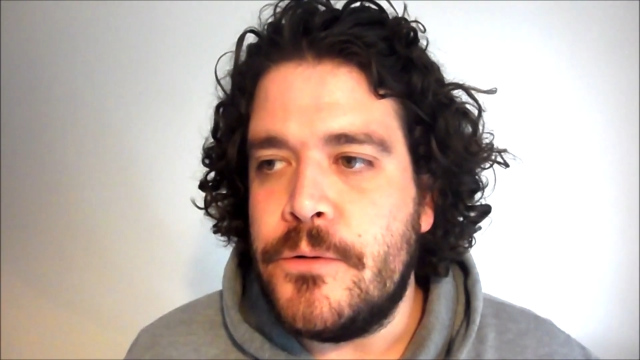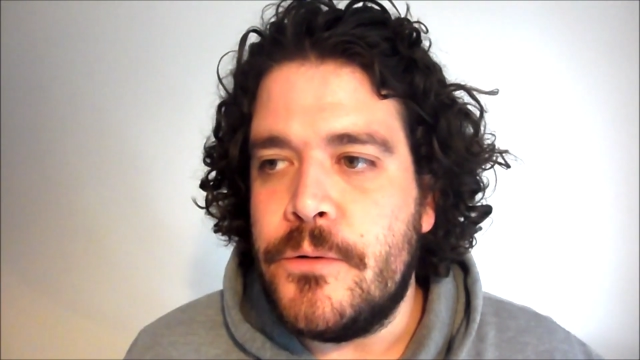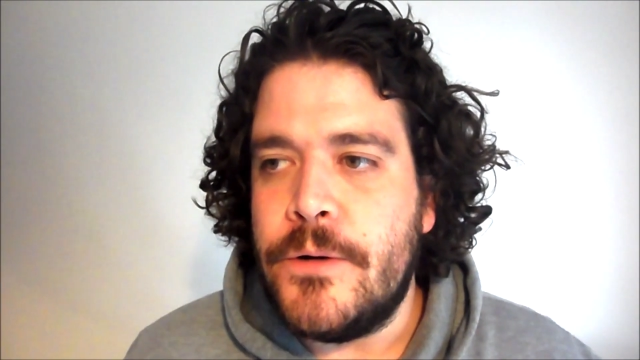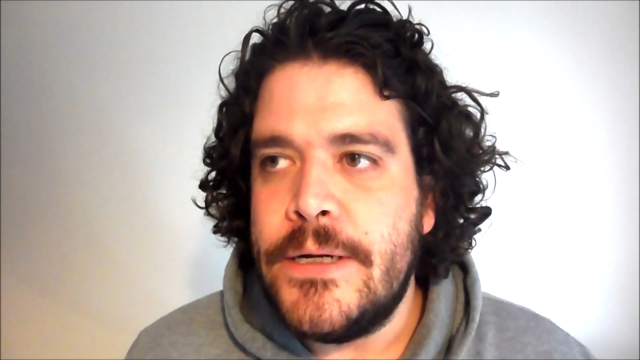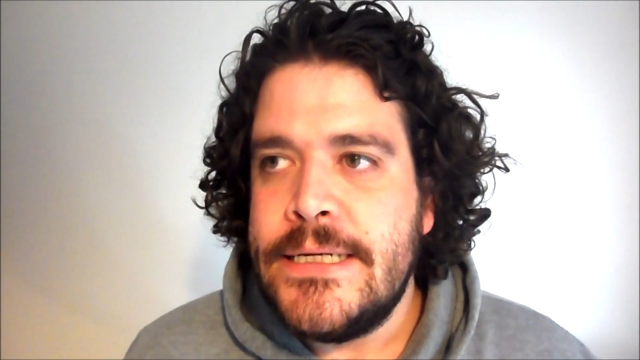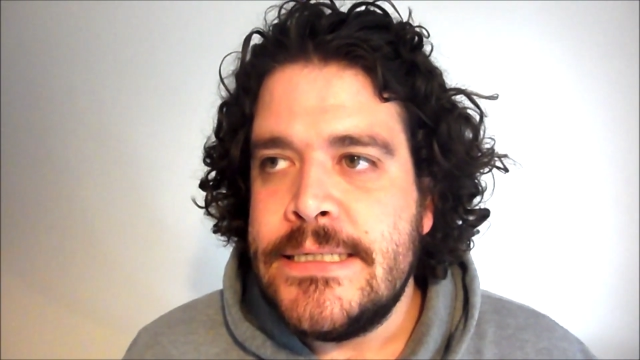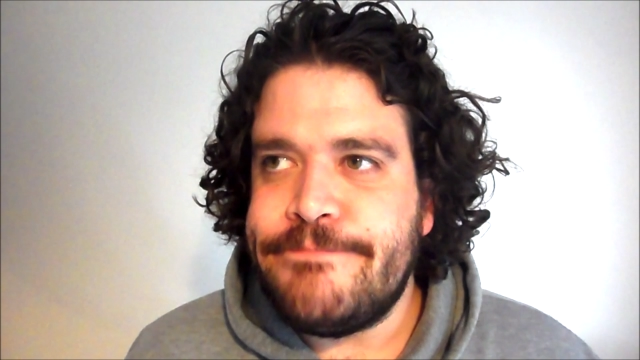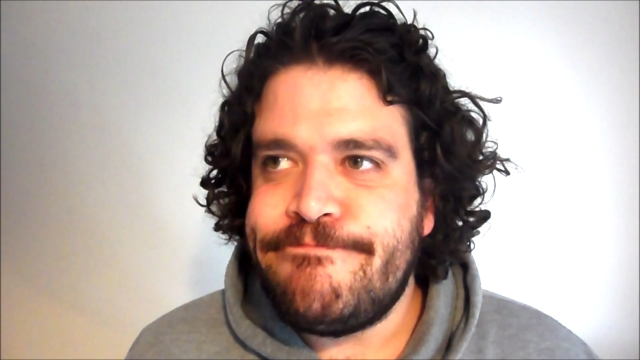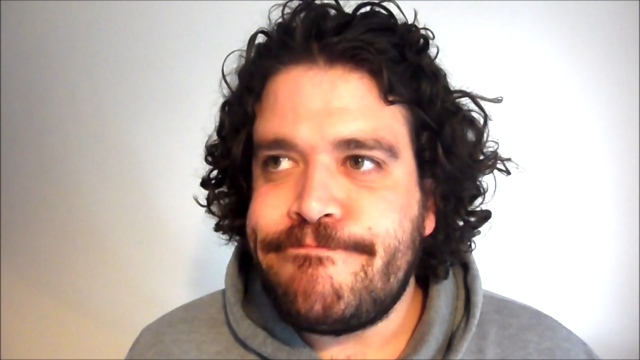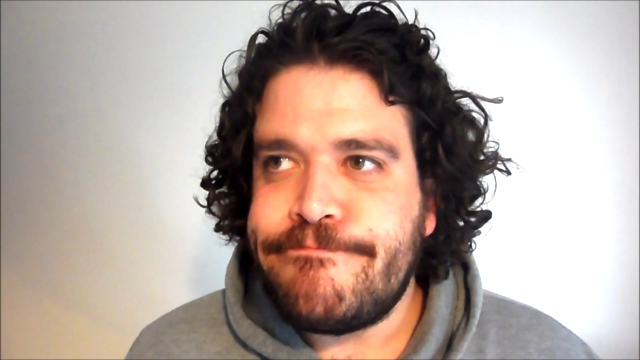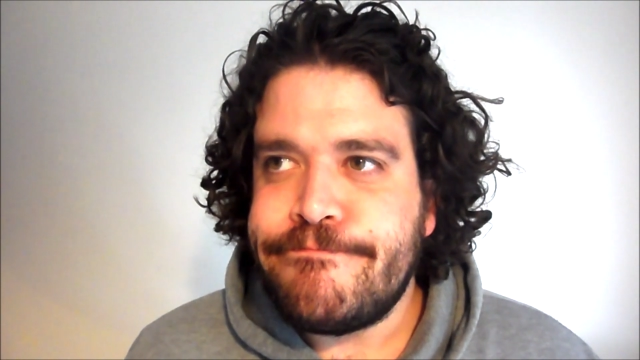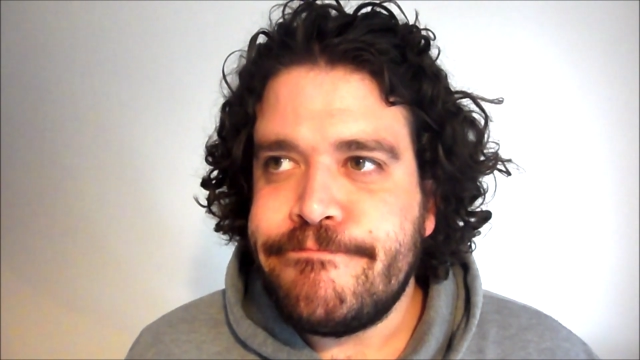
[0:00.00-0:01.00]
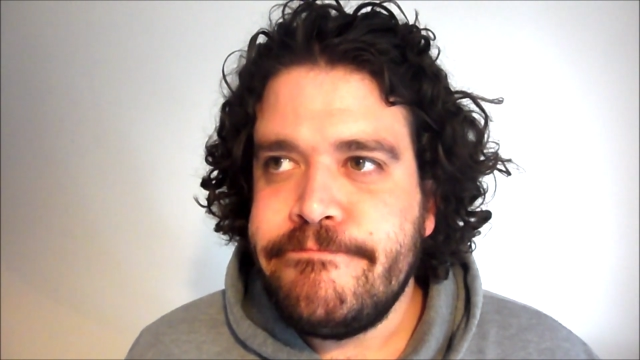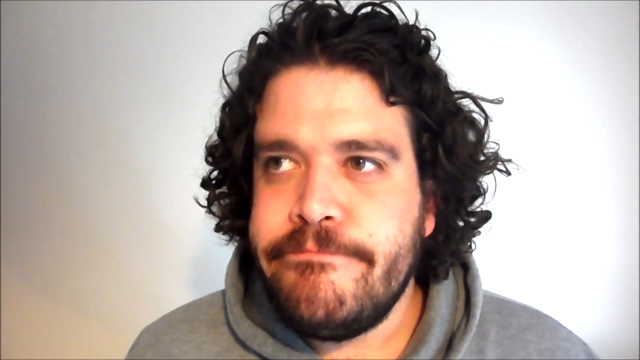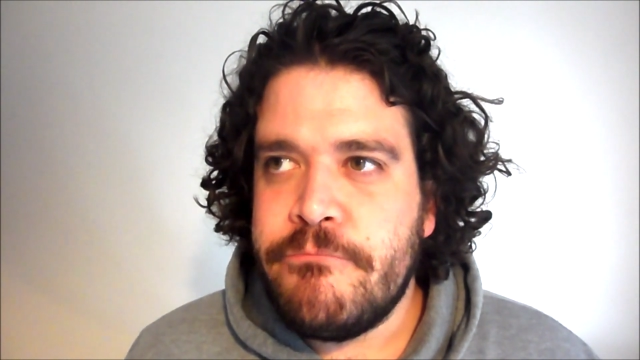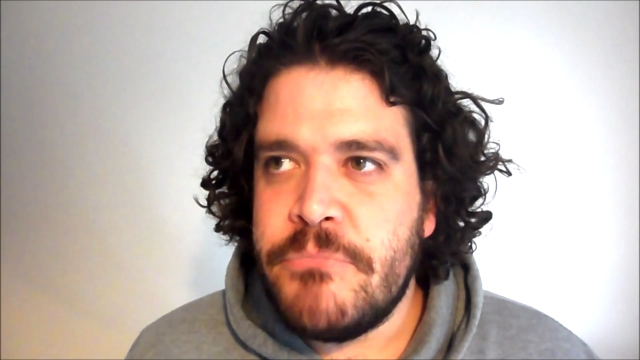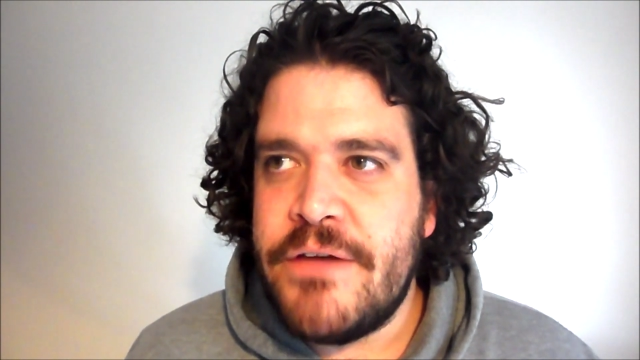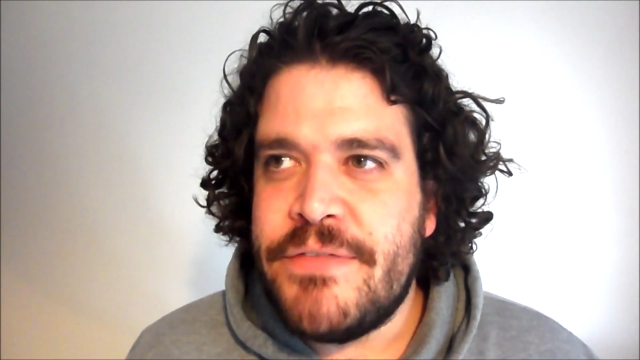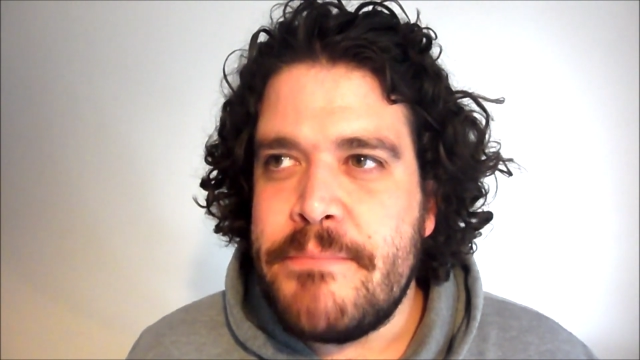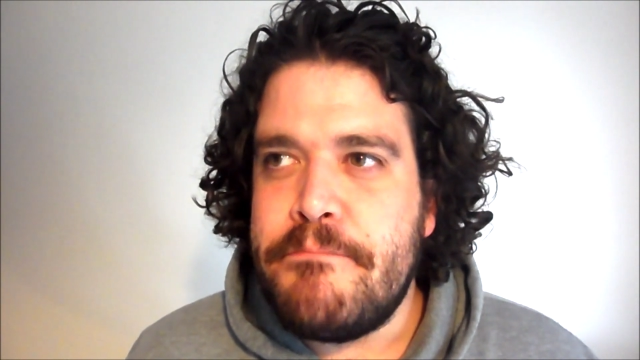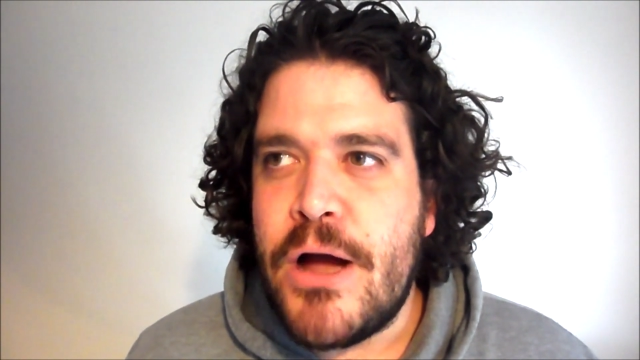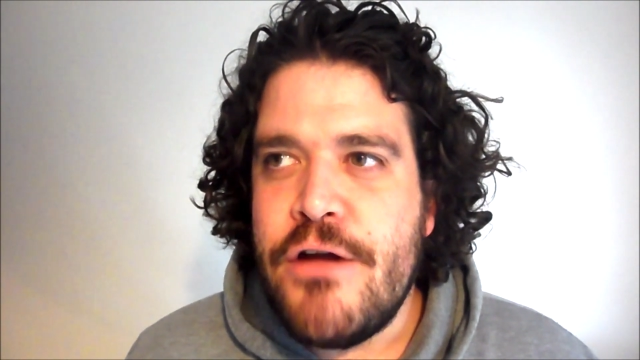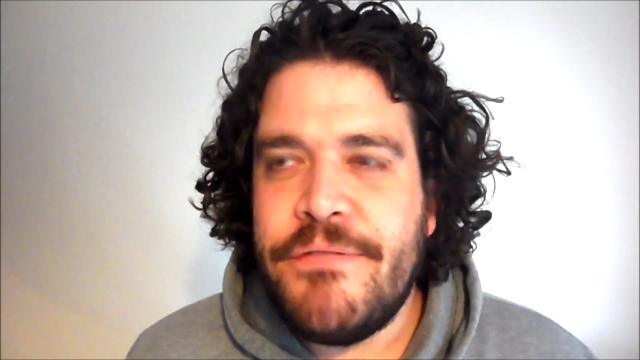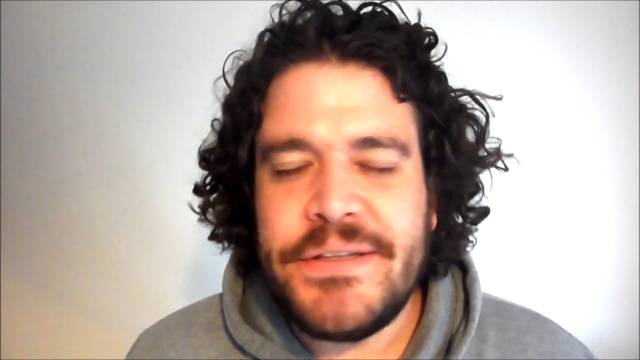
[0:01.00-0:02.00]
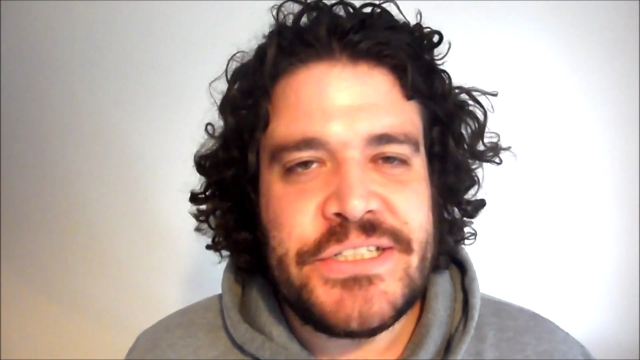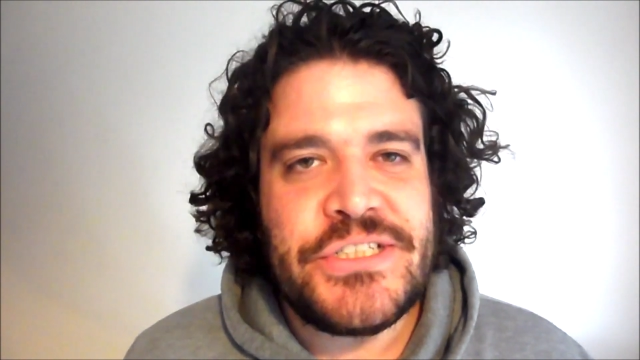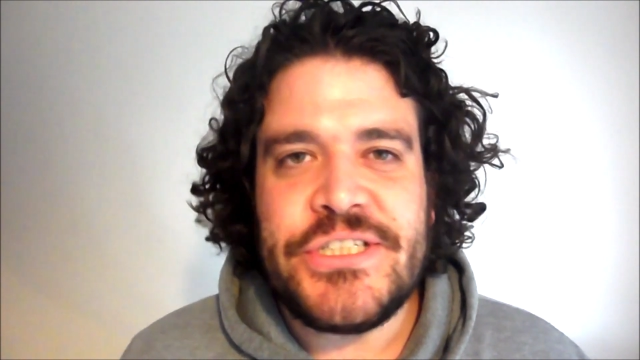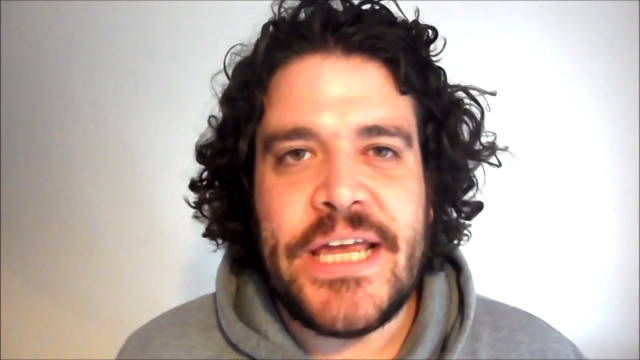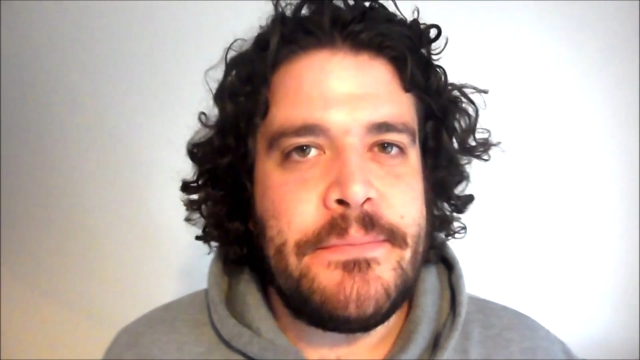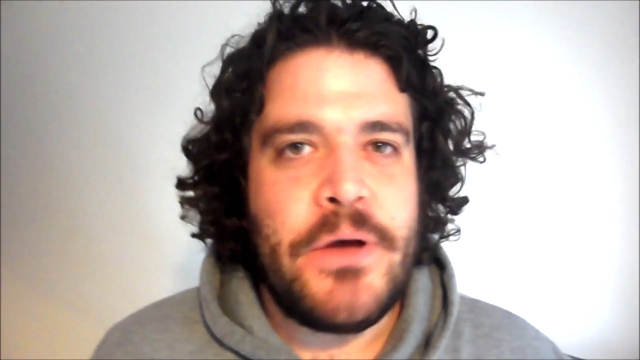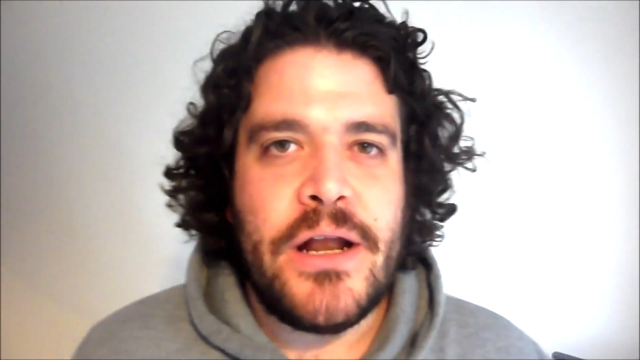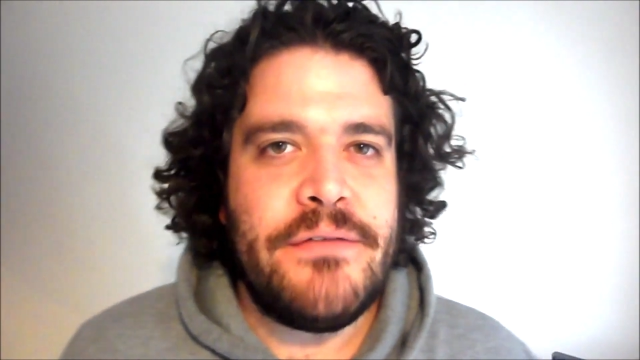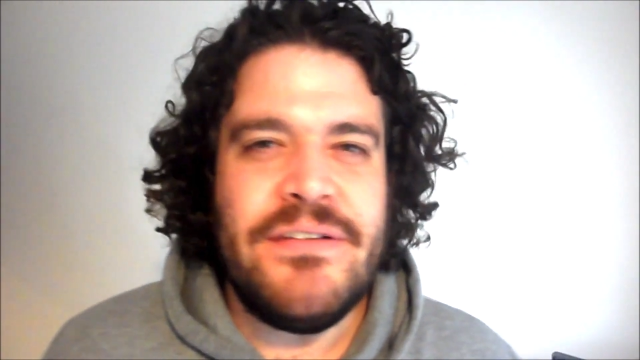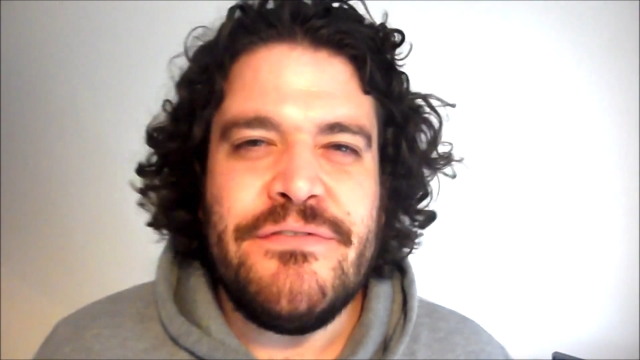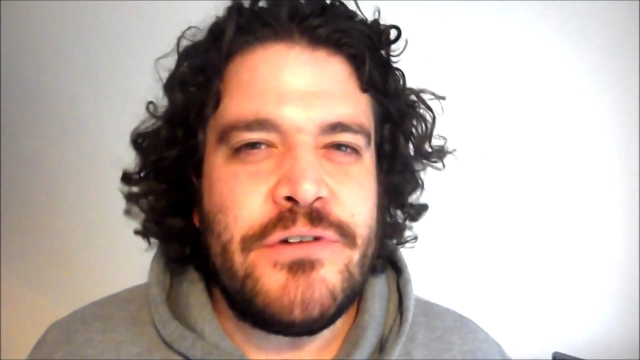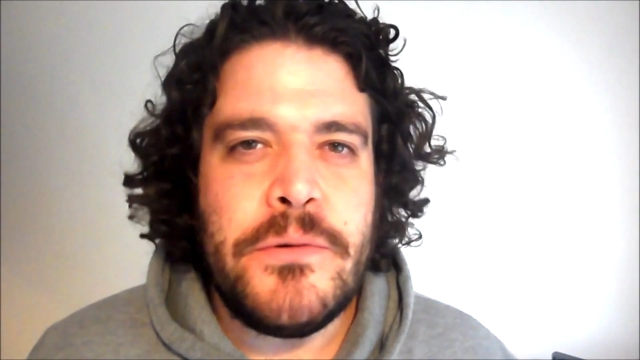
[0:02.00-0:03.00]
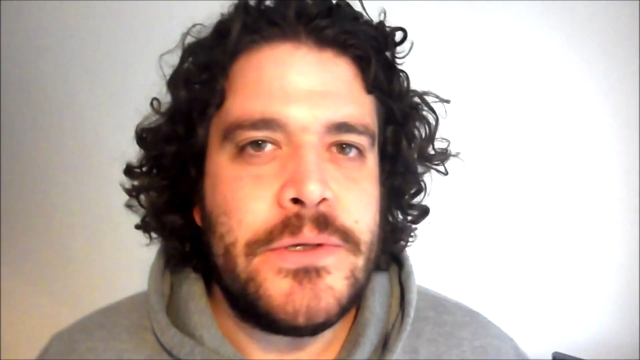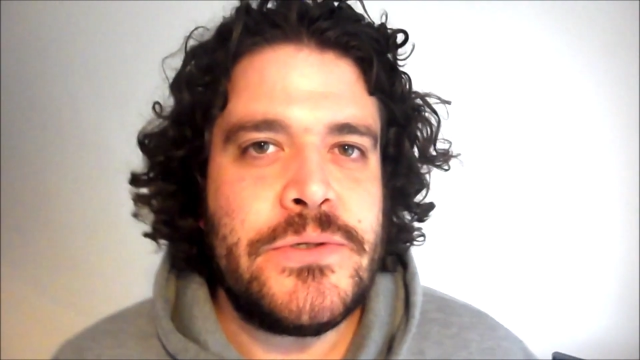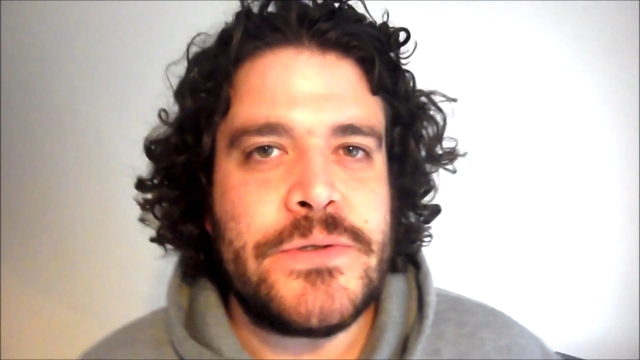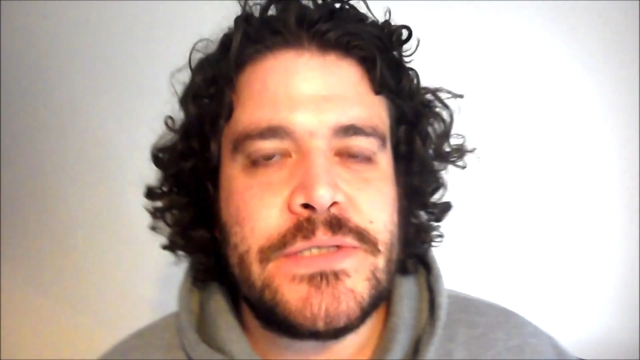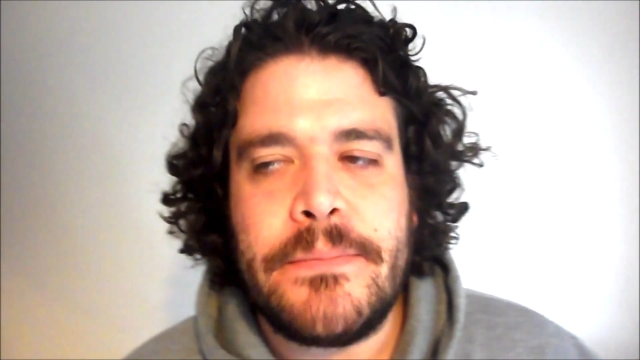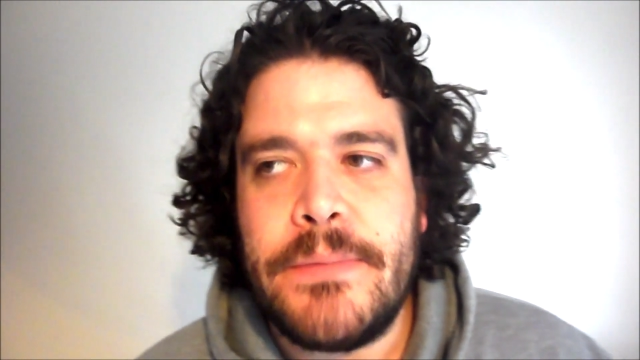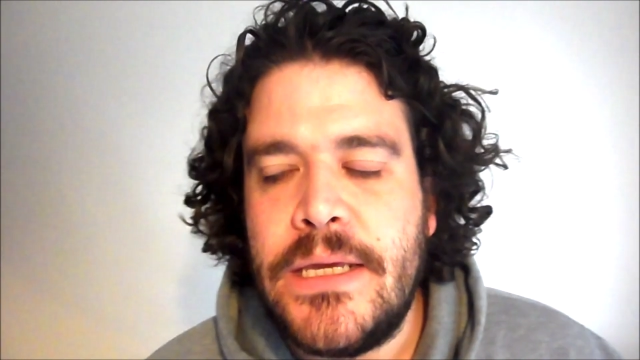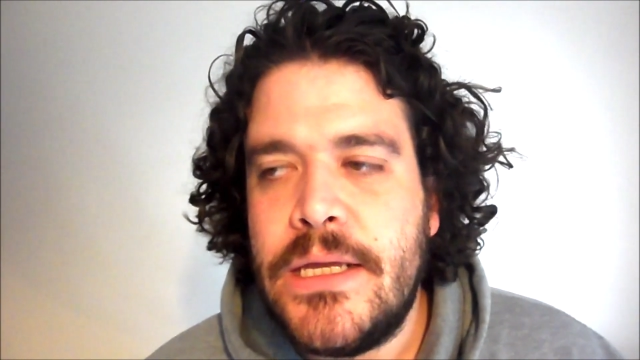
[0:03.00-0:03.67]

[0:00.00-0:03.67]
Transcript: or have they both had the same kind of influence or something?